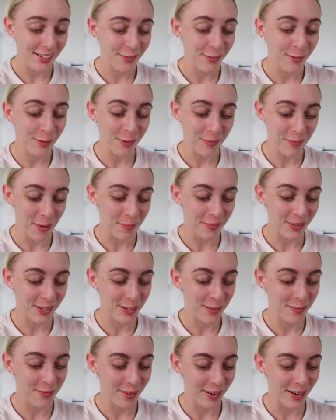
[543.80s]
if you remember,
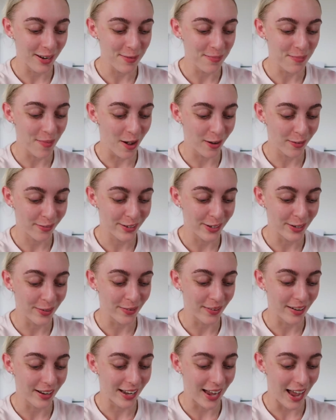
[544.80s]
to bring a mug for
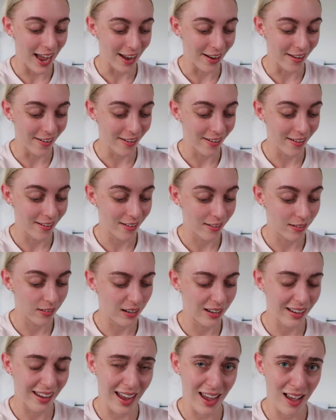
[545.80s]
your cocoa.
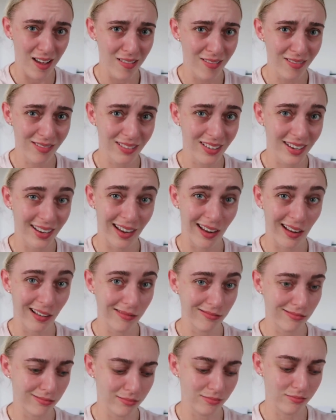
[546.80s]
I
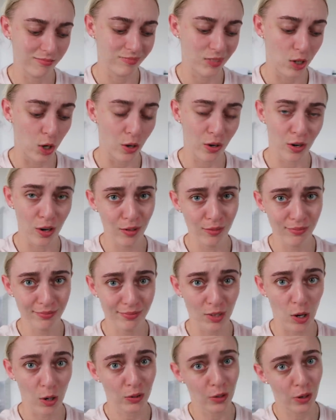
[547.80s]

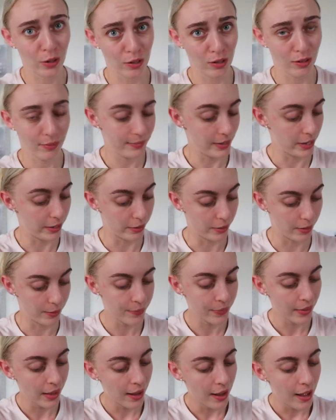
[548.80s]
don't
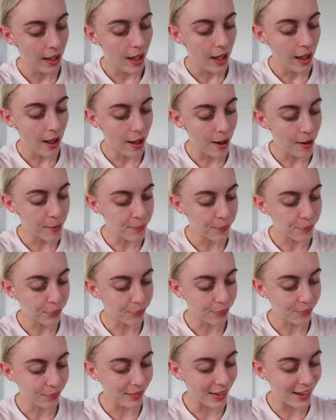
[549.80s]

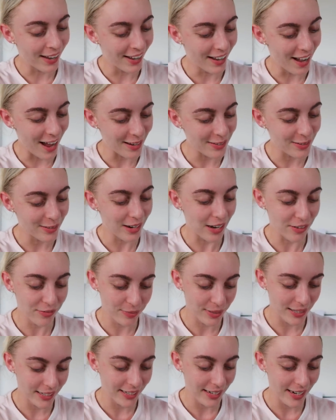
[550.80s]
know. I do have
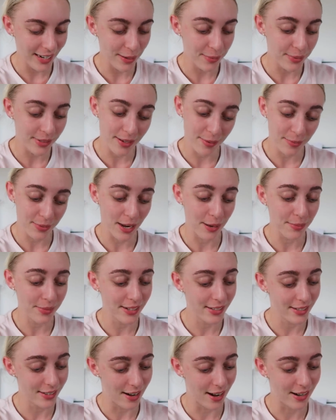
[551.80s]
plenty here, but sometimes
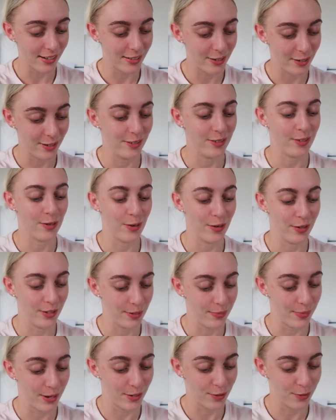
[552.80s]
it's nice to use your own
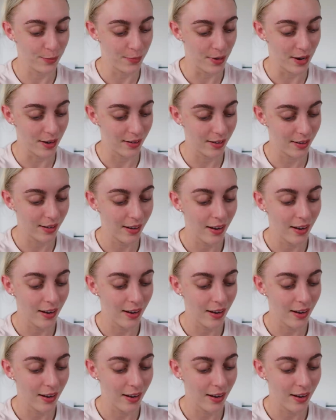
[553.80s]
special mug.